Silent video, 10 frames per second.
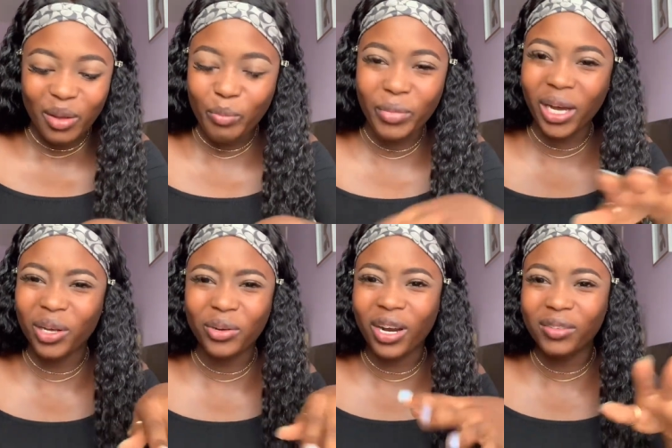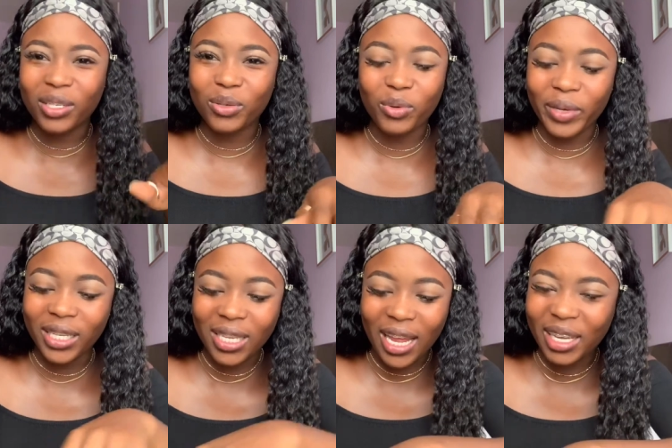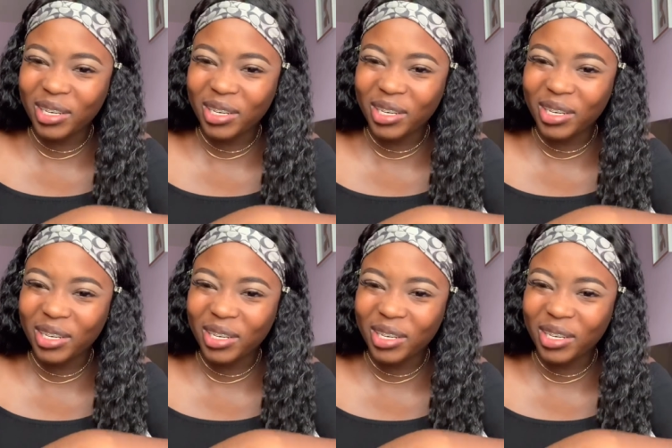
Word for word: mega good after 2 weeks, like you